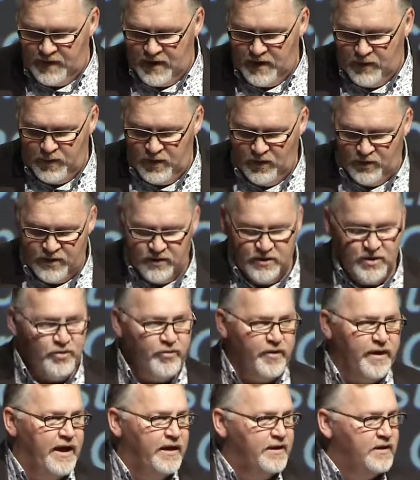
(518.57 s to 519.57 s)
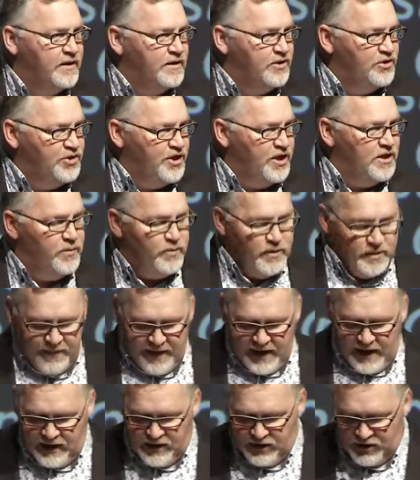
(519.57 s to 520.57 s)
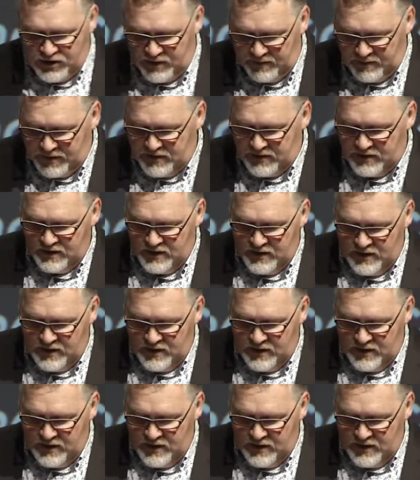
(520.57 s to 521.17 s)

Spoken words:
We're looking to create genuine partnerships